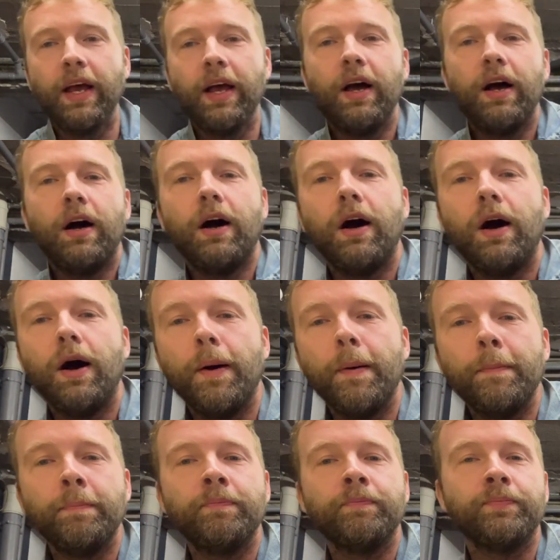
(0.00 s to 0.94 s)

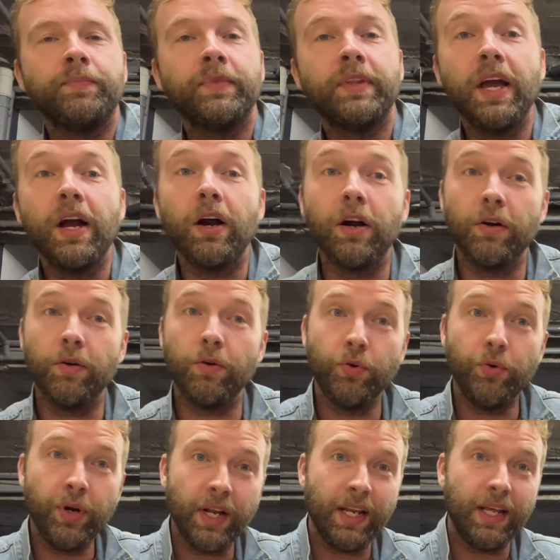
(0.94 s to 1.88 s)
They are
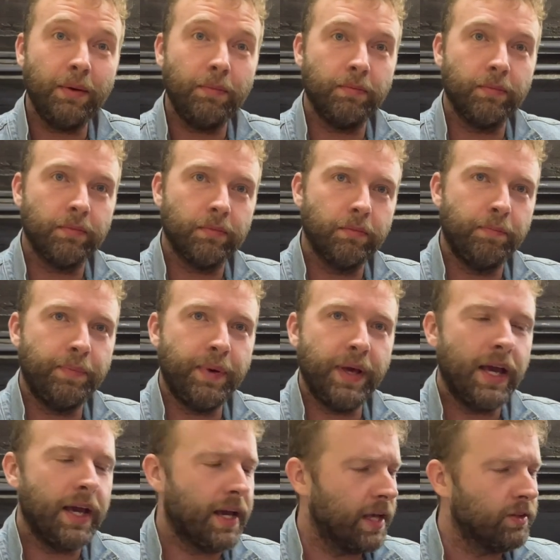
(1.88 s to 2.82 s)
really
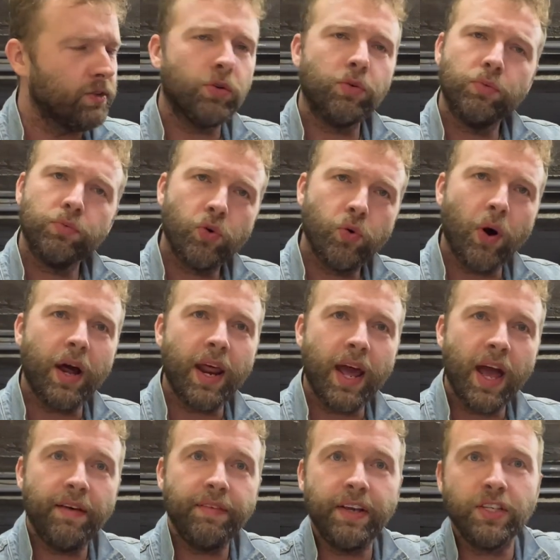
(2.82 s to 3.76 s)
big and quite
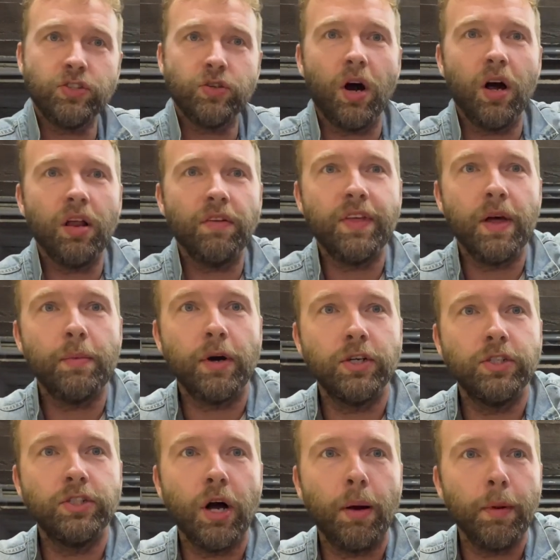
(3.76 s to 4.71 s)
heavy. So all of them are
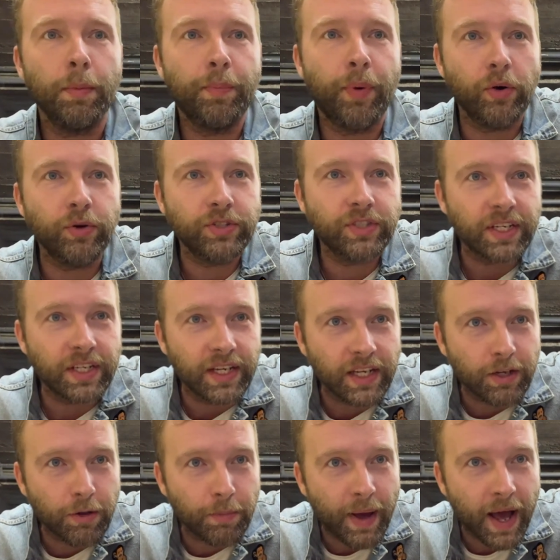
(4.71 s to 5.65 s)
double posted.
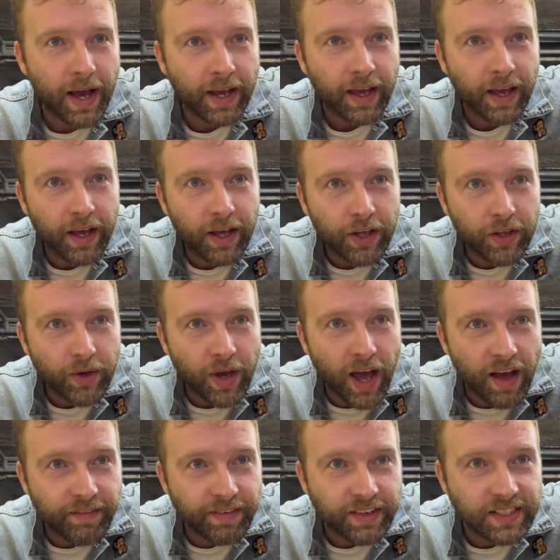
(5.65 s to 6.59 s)
In the back, you
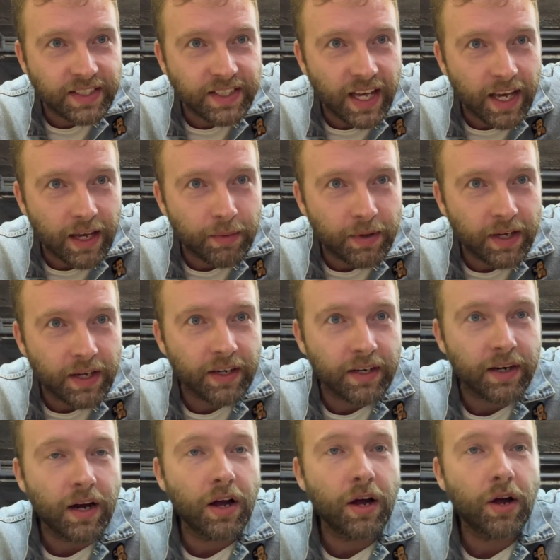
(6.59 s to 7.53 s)
have his name
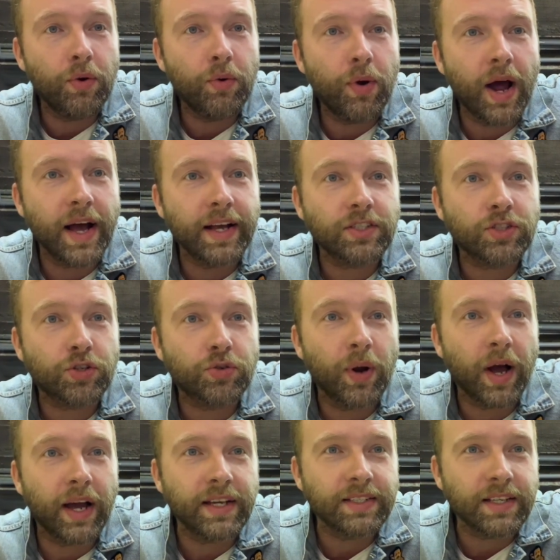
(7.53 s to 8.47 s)
here.
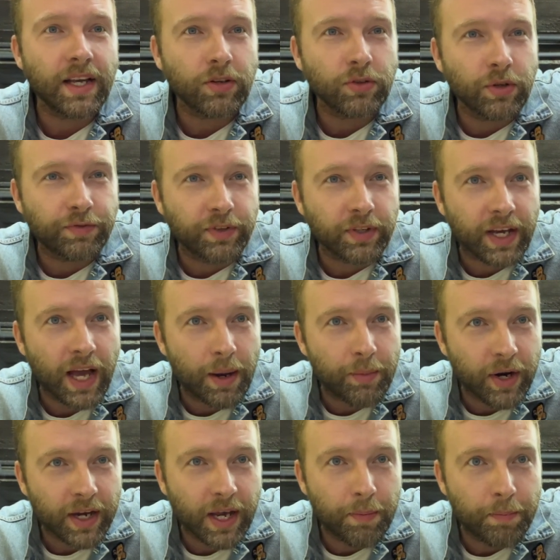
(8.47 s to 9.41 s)
RazChrist. I don't know if the
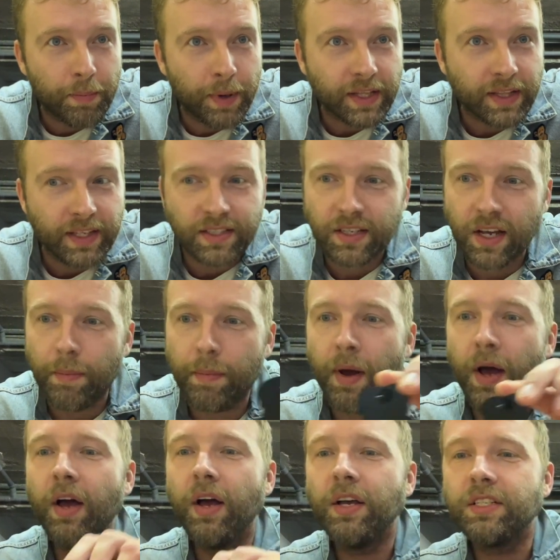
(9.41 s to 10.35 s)
camera can pick this up.
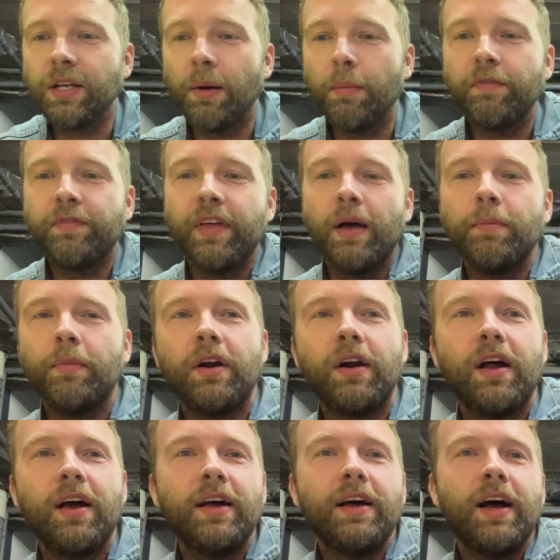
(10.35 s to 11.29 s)
Some of them
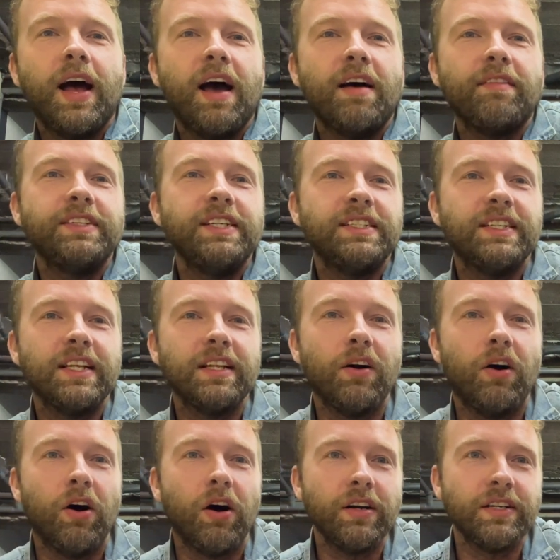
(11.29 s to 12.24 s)
have these little
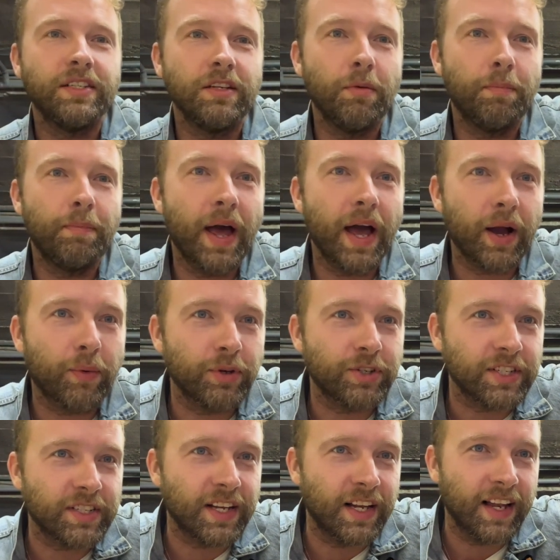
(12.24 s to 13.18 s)
hearts in the back,
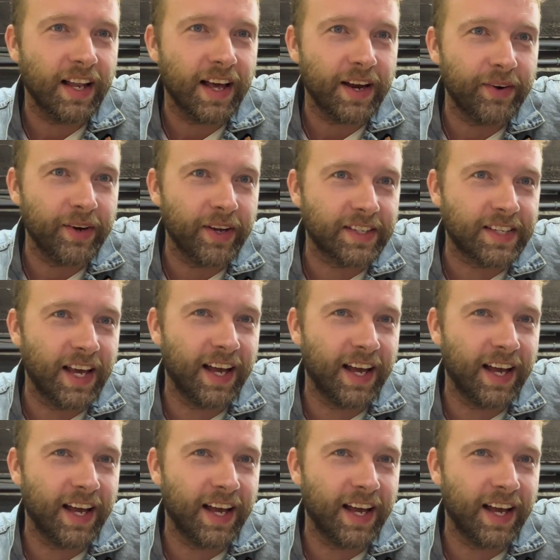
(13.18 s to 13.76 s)
which is hilarious.